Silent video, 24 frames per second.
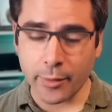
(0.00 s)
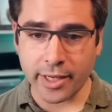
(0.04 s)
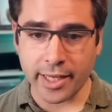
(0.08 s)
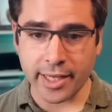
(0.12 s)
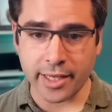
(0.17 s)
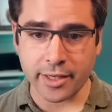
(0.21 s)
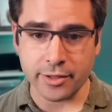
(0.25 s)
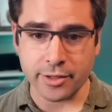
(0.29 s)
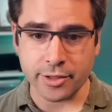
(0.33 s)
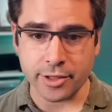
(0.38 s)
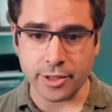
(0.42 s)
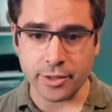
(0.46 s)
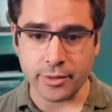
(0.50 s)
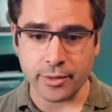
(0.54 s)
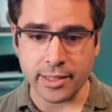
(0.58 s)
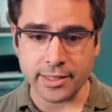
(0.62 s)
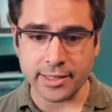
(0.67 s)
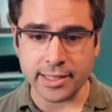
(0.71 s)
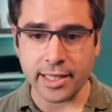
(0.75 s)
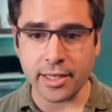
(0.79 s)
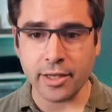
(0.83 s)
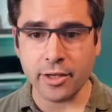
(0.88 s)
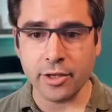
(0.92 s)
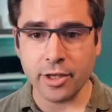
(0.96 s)
can do is
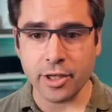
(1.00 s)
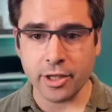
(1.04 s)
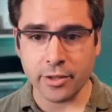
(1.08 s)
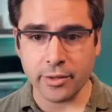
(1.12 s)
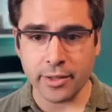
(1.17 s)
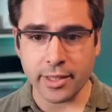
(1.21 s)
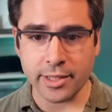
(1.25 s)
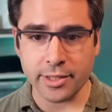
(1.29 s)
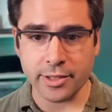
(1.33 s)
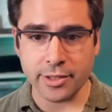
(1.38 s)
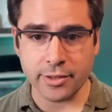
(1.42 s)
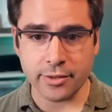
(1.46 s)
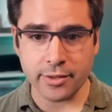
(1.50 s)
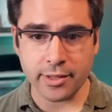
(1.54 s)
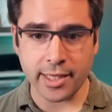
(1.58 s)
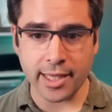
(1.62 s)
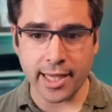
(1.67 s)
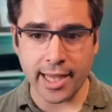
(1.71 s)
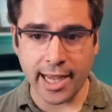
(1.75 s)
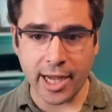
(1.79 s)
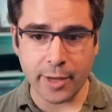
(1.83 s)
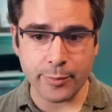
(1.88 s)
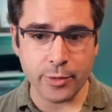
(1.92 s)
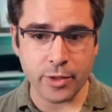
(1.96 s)
I can go into the
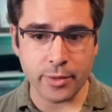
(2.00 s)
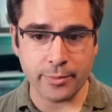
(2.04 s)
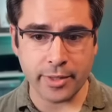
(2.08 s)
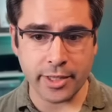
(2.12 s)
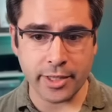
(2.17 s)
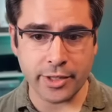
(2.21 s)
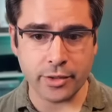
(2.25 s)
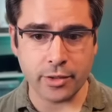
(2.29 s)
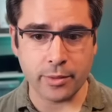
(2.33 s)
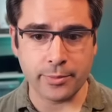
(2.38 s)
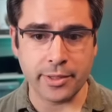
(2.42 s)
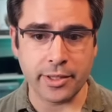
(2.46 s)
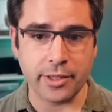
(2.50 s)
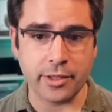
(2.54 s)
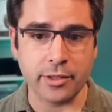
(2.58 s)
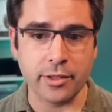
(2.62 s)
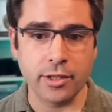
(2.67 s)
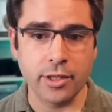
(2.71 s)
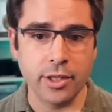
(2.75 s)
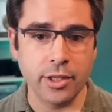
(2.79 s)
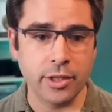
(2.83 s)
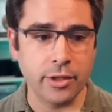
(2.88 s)
output menu up here,